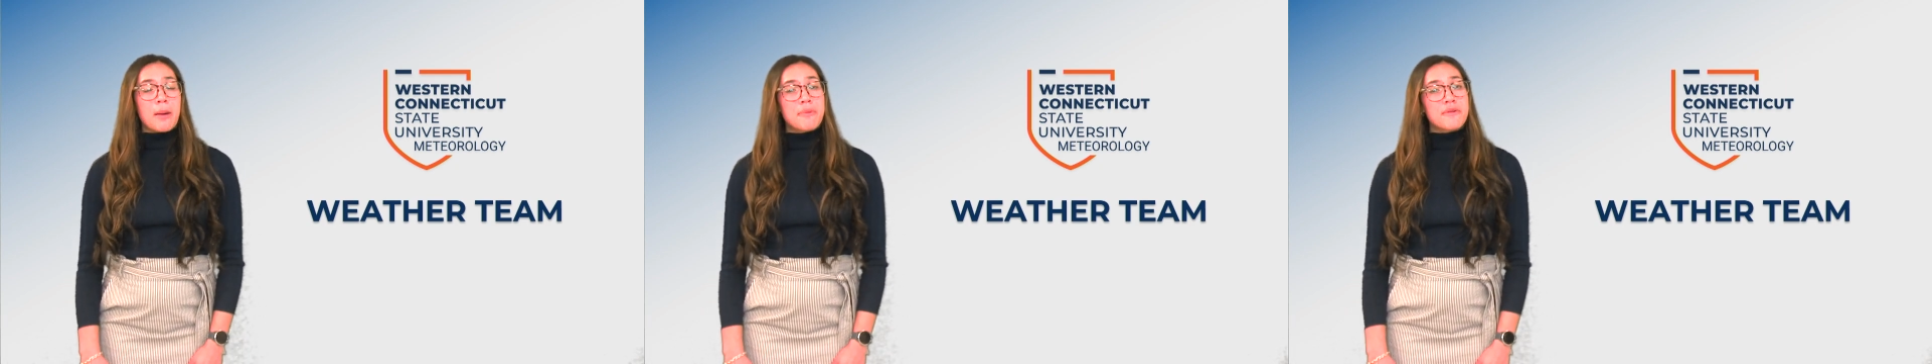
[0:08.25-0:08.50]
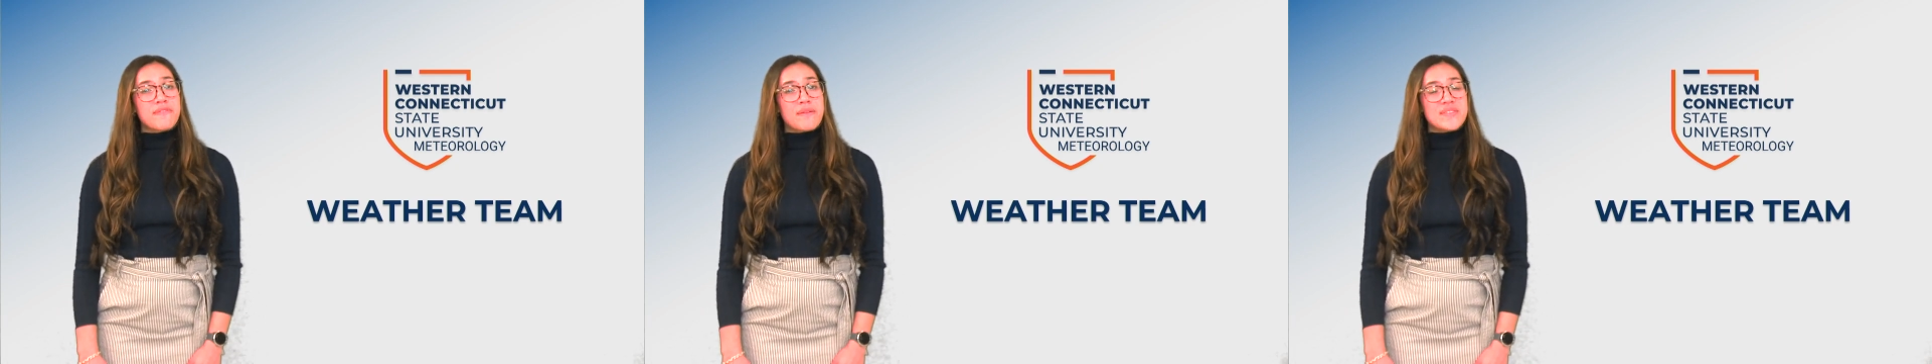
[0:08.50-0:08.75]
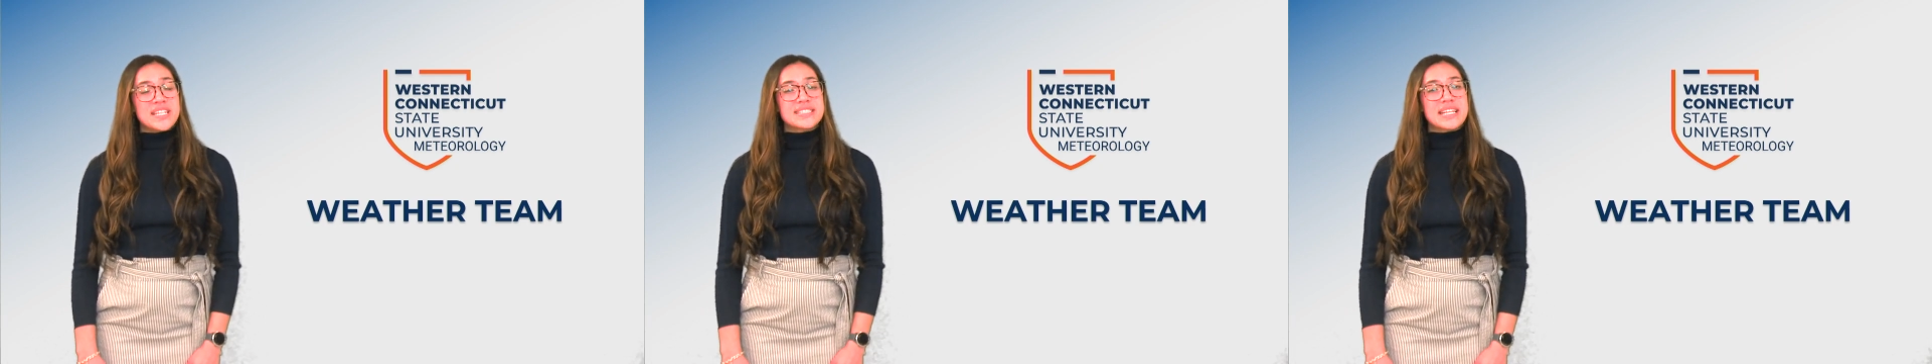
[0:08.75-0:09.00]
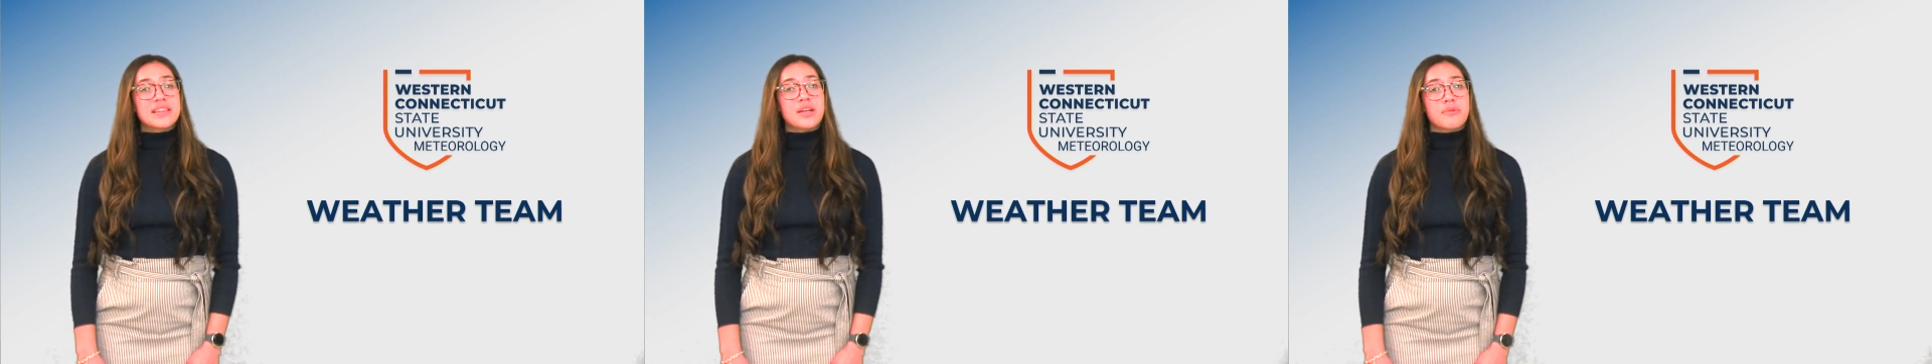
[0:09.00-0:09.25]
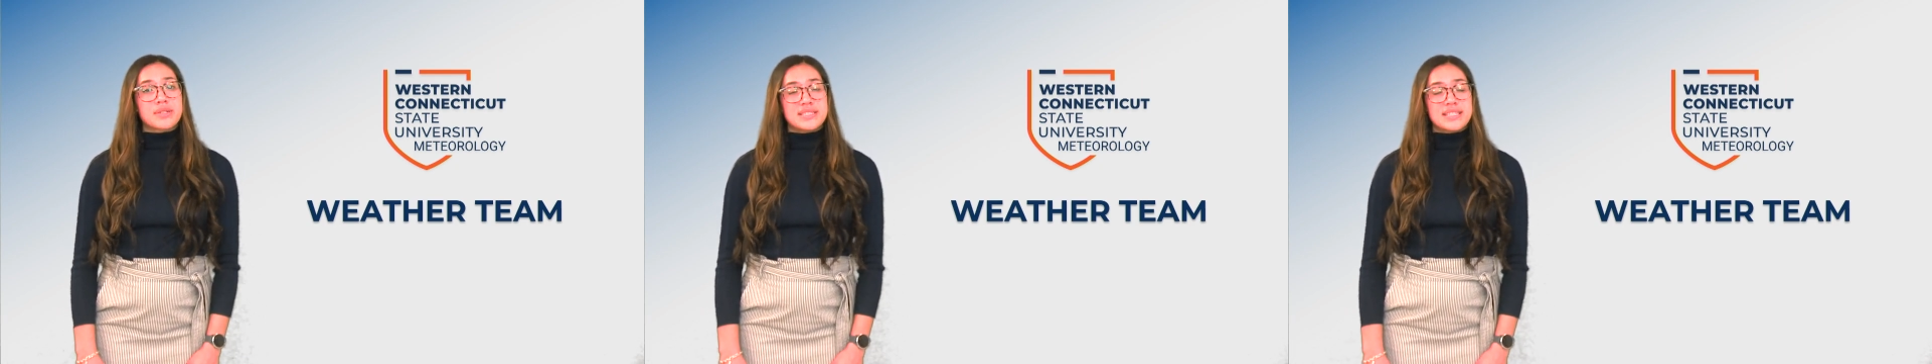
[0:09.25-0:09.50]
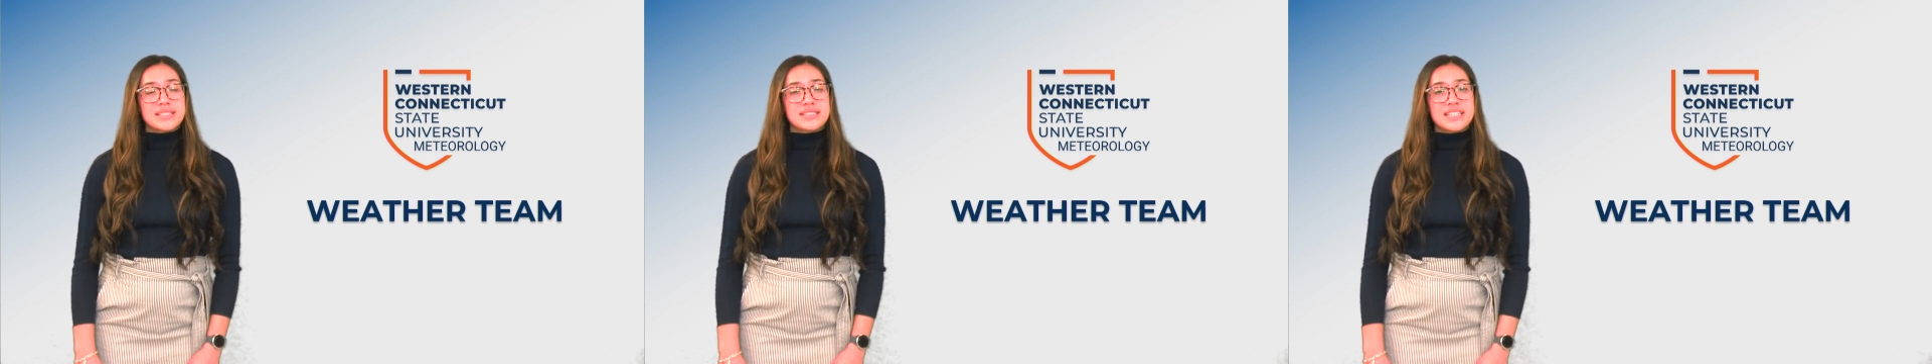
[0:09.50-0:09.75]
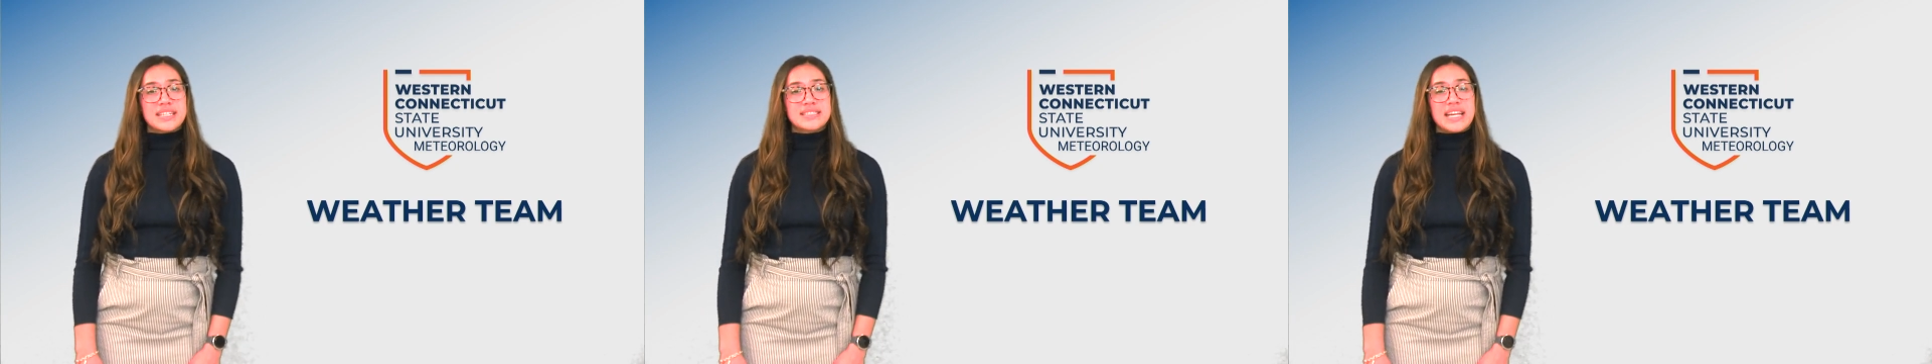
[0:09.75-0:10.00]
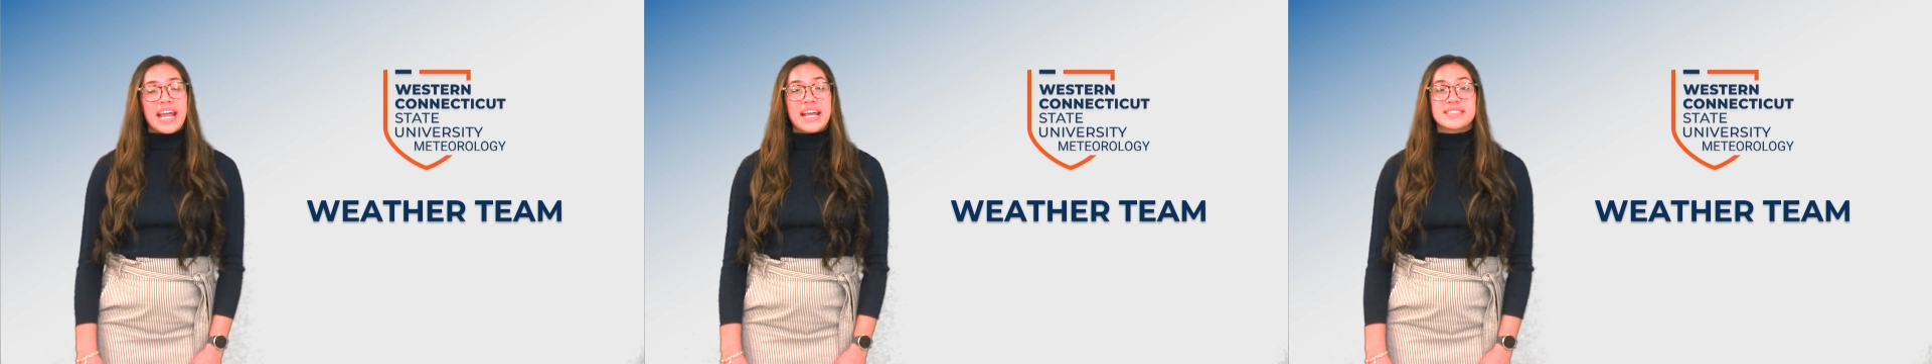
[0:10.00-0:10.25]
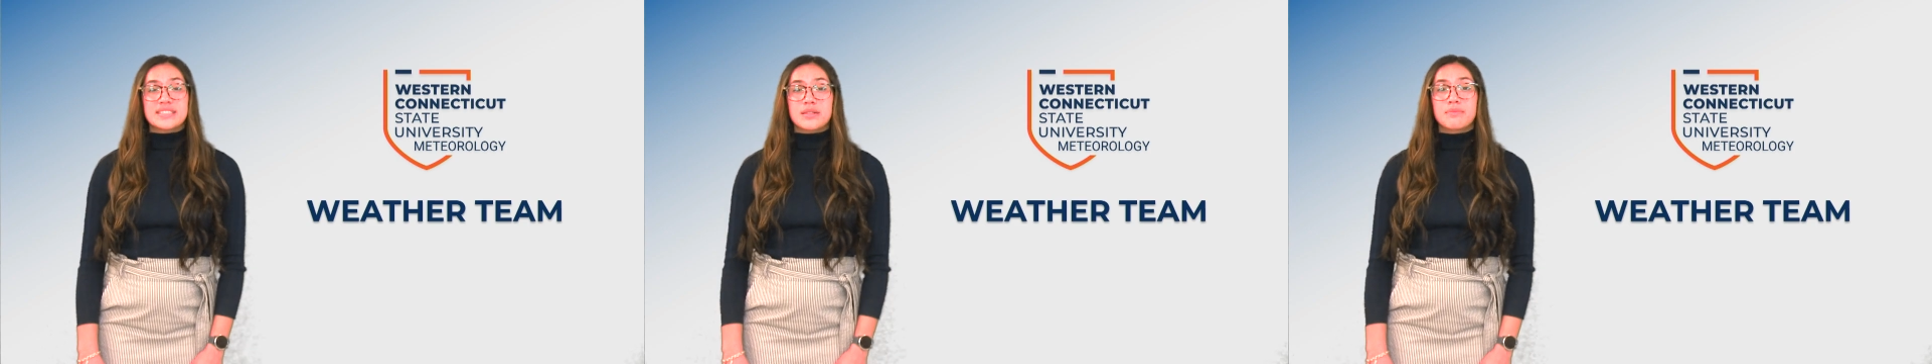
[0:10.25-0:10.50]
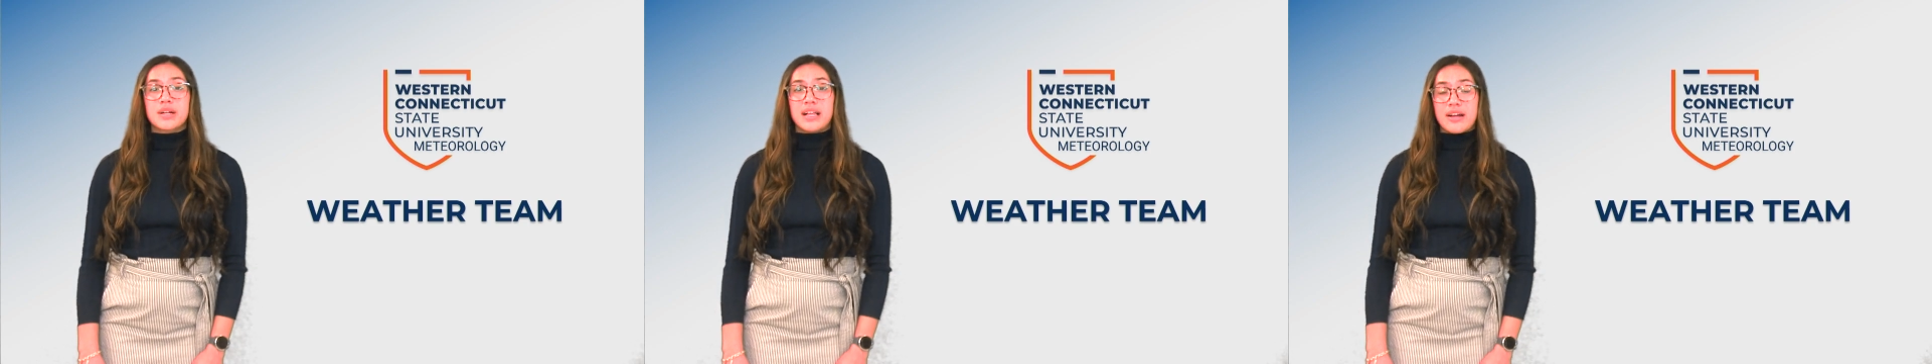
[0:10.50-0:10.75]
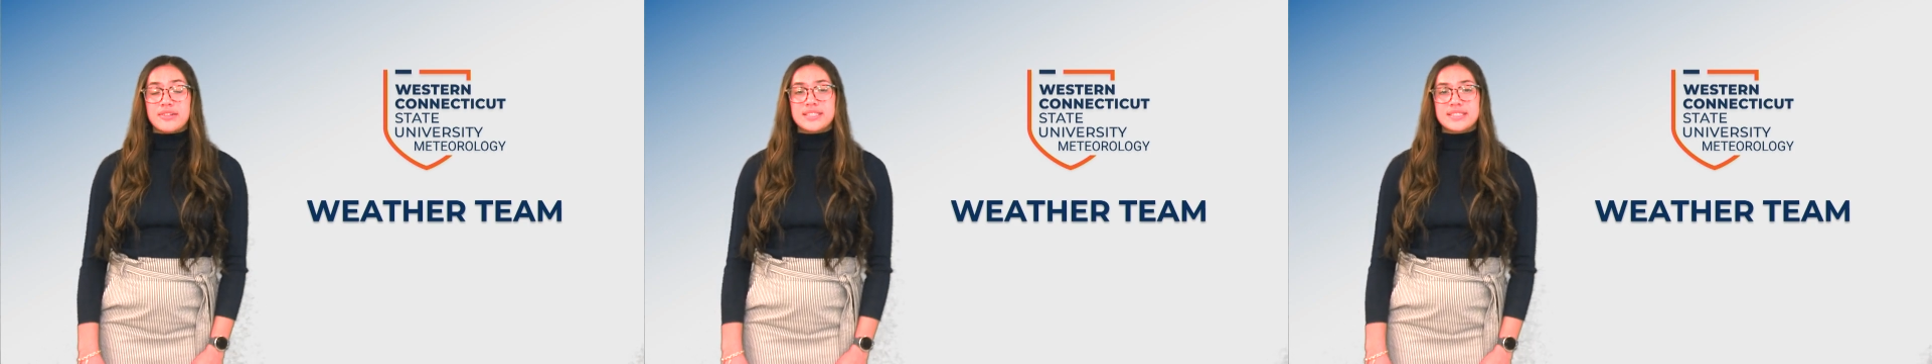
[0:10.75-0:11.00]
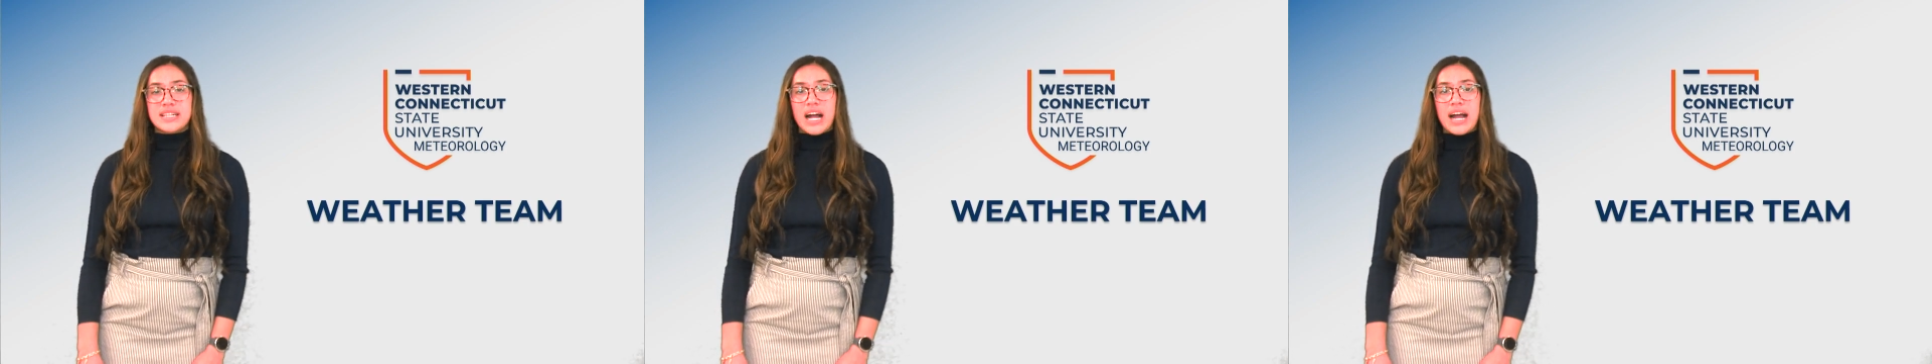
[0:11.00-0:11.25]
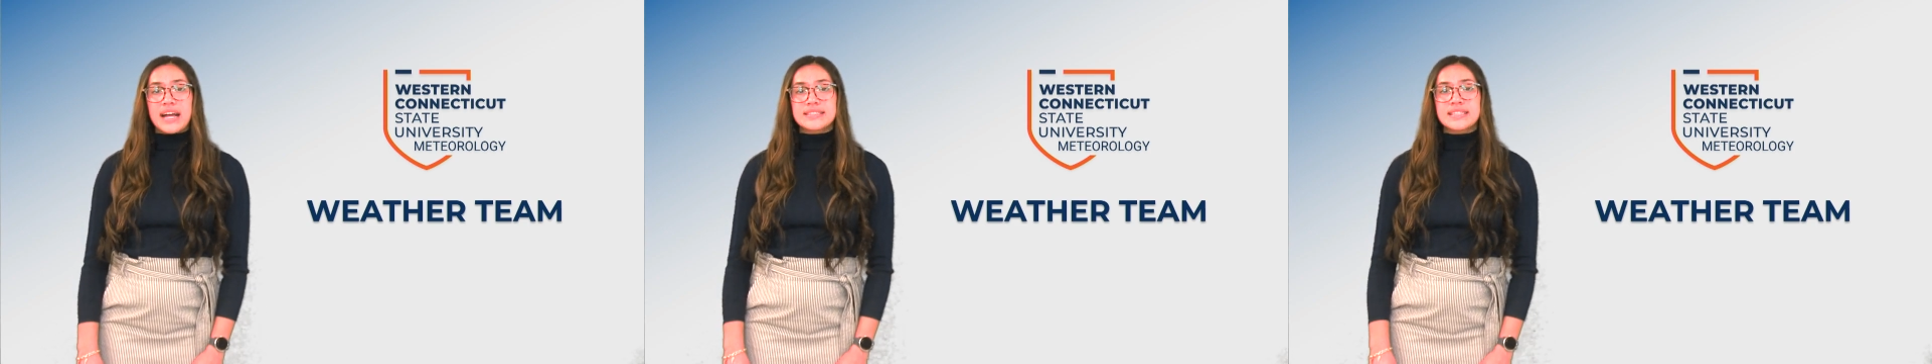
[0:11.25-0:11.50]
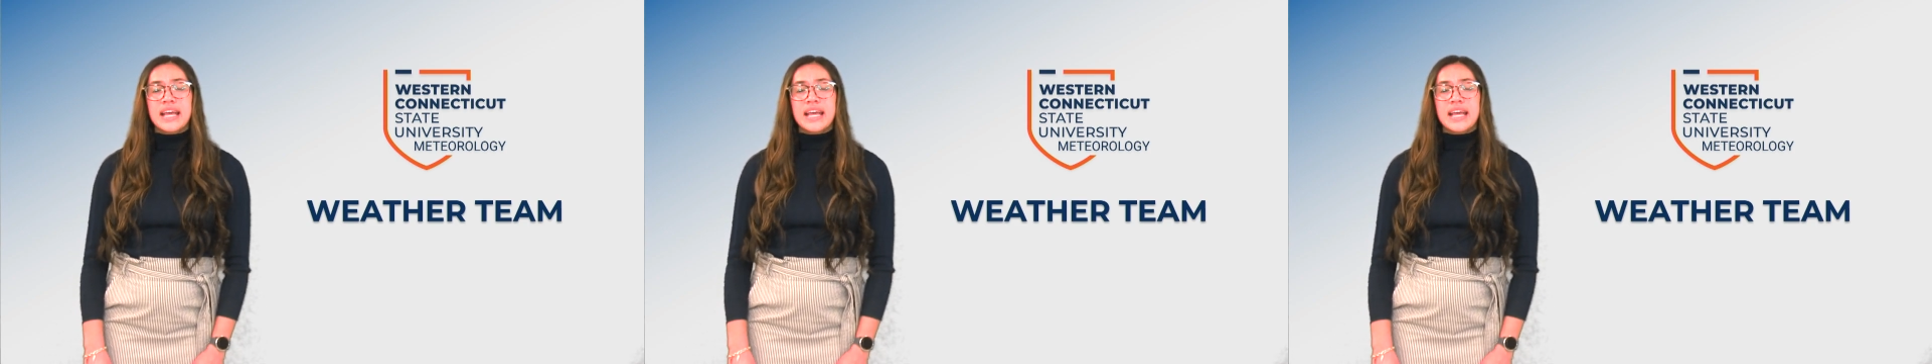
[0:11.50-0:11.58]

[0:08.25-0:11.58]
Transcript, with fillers: upper 50s and lower 60s and some cloudy skies.